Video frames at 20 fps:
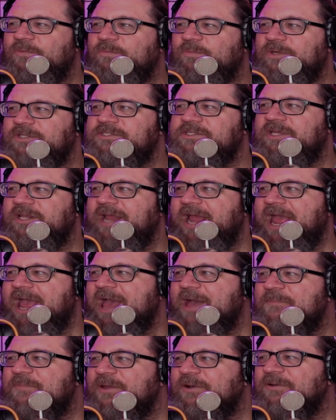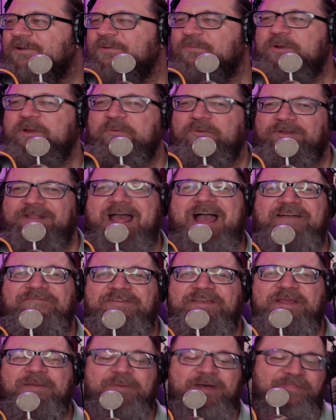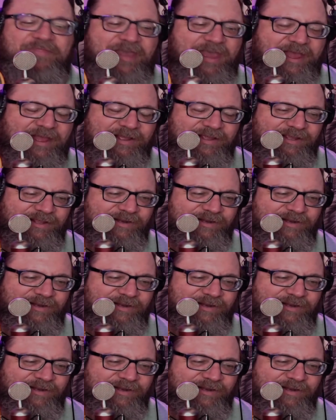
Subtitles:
what's going to happen. We were laughing about that.